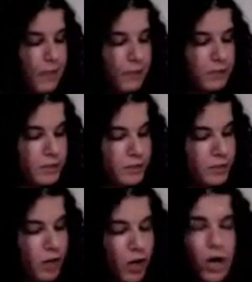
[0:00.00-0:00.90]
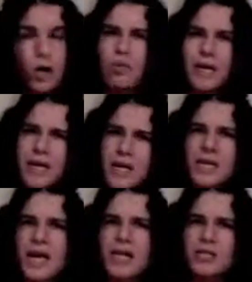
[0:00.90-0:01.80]

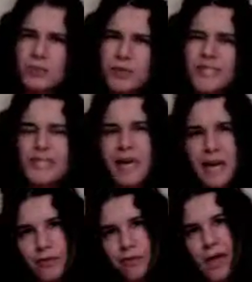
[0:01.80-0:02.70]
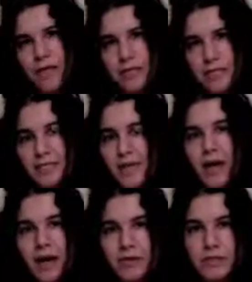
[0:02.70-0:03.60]
recognize, read, and write the
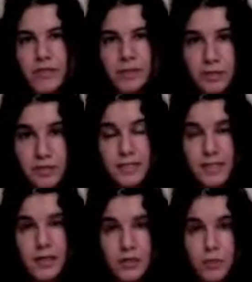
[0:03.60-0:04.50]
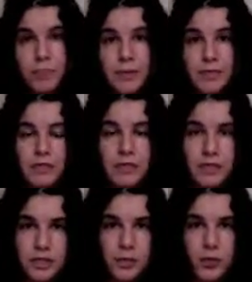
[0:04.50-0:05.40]
sa every time you see it. So please
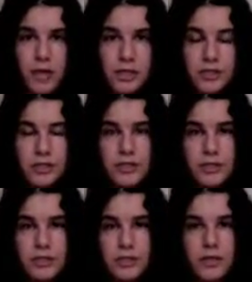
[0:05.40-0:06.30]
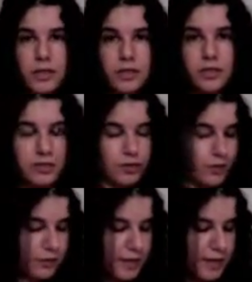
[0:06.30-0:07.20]
continue watching this so
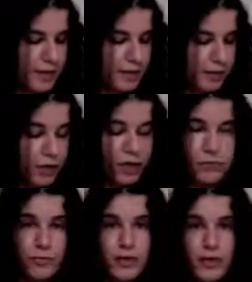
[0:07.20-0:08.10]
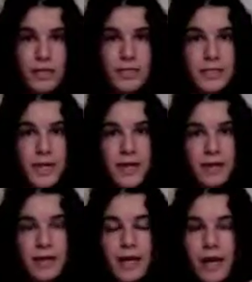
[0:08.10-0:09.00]
you can learn with us
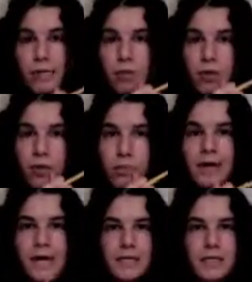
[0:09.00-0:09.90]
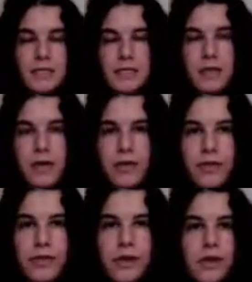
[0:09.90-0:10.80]
and get more practice on
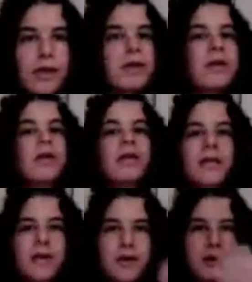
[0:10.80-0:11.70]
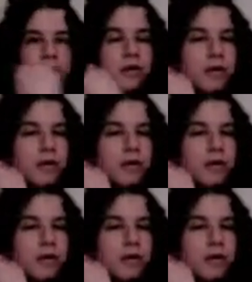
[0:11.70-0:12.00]
the letter